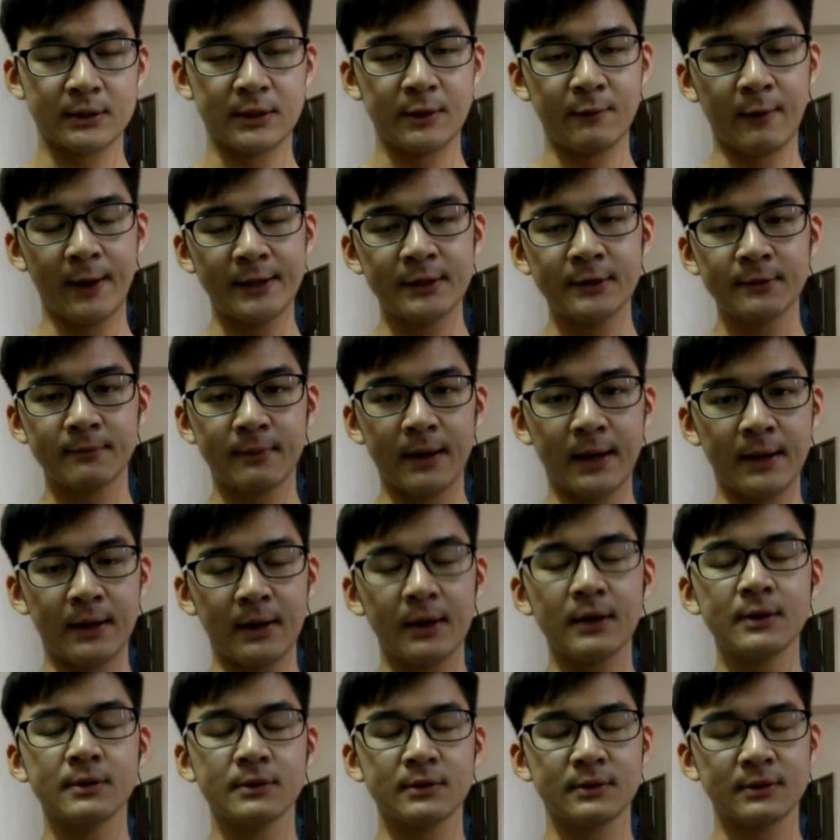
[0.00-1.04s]
divided by
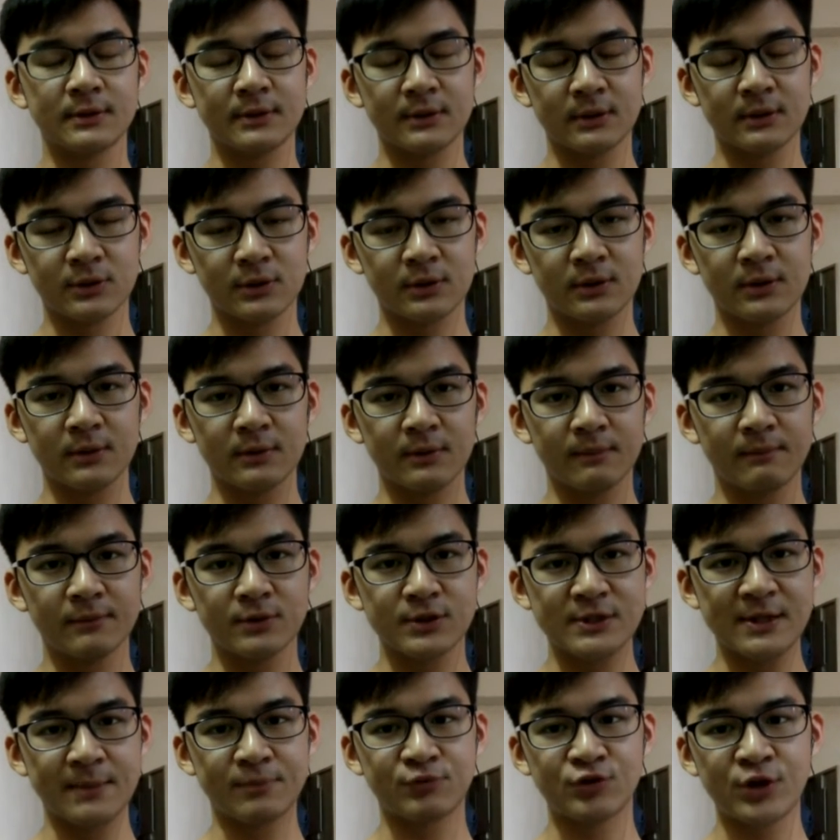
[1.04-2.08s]

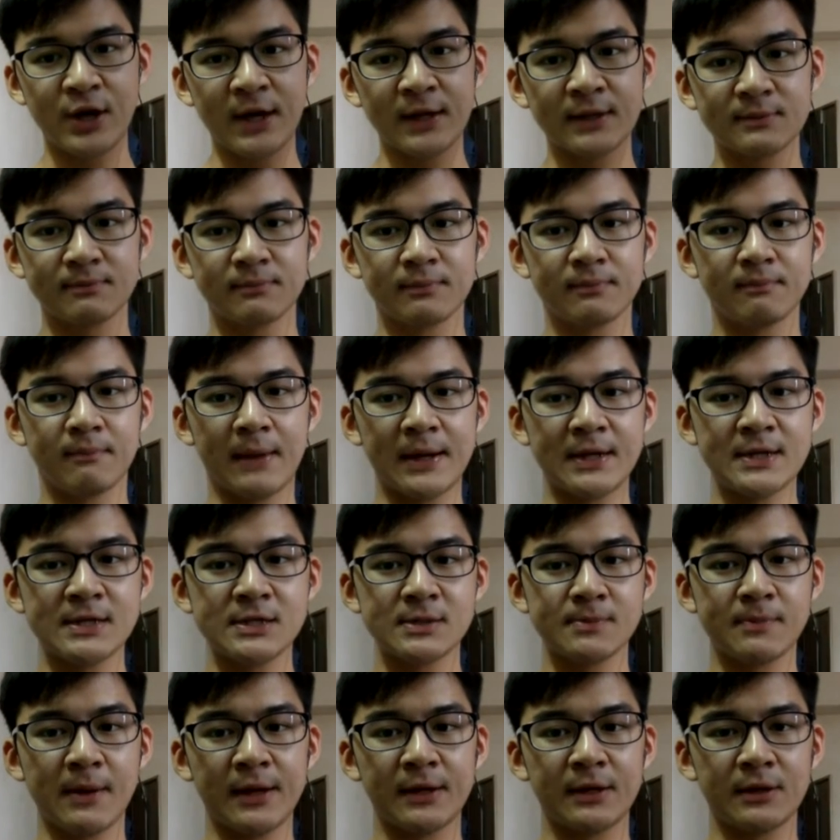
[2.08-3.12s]
subtract
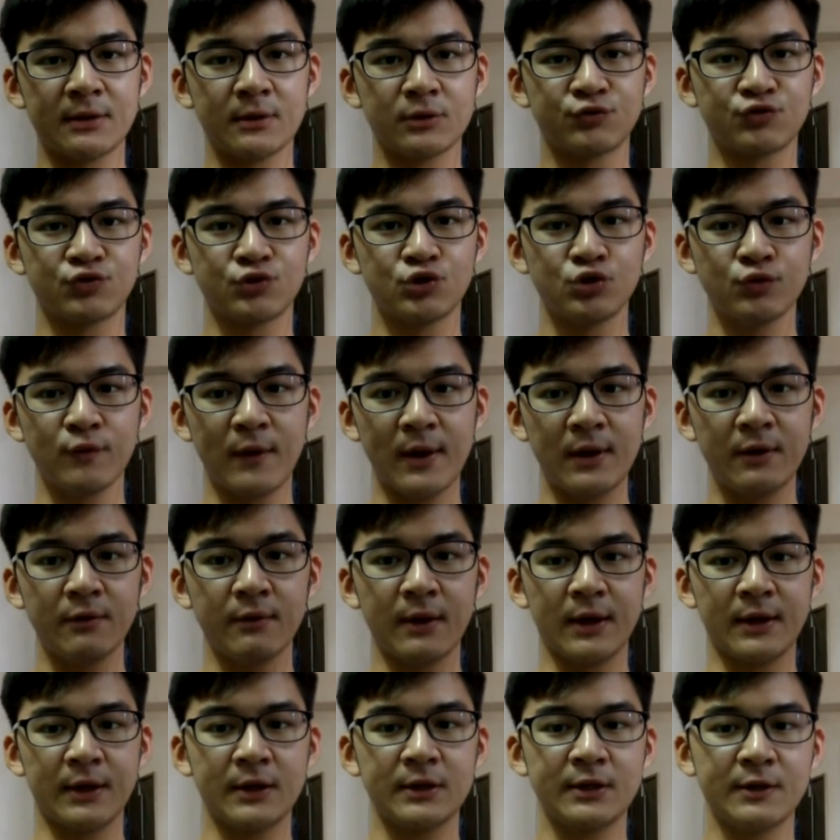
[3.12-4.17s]
minus by the true value,
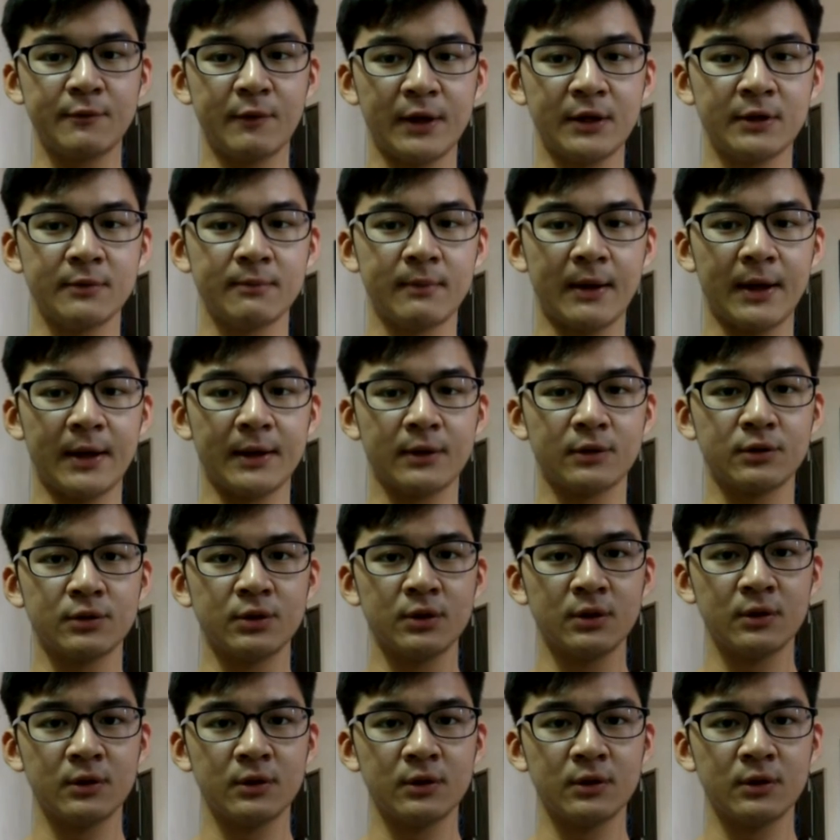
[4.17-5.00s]
and then divided by